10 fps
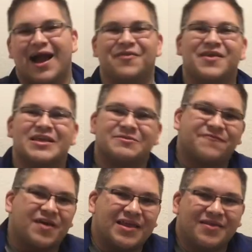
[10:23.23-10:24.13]
I think it's
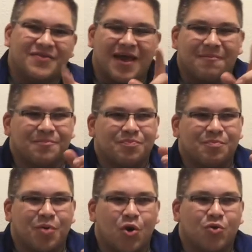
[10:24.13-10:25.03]
funny that
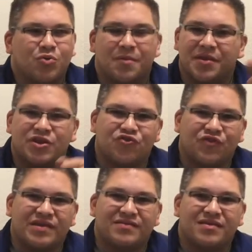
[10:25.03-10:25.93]
Poe committed
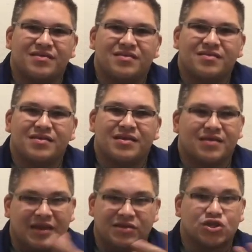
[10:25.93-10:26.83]
treason.
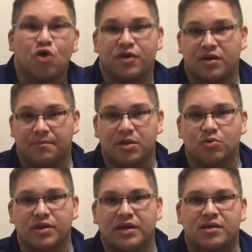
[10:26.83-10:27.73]
He started a
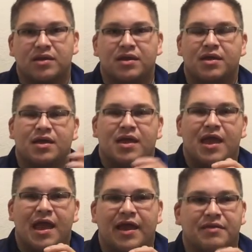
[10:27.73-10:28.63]
mutiny,
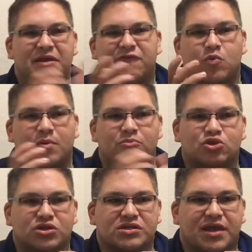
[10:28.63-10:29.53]
and everyone
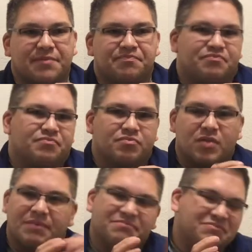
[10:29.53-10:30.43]
was just like,
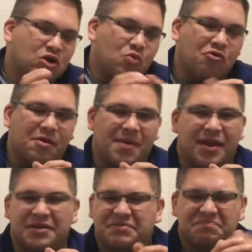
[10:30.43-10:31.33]
don't worry
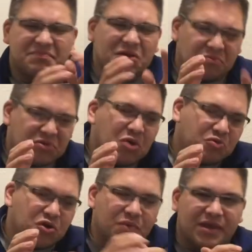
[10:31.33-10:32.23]
about it.
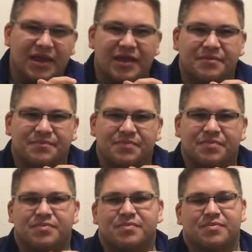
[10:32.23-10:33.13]
Don't do it again.
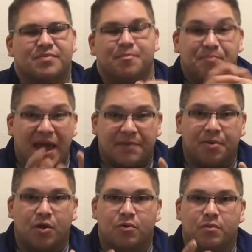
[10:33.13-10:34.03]

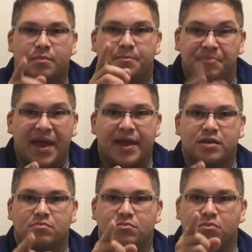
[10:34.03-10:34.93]
Bad Poe. Bad.
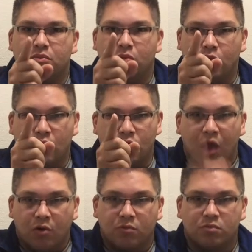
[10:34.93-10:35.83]

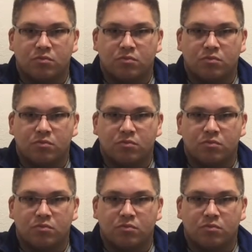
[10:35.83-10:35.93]
No.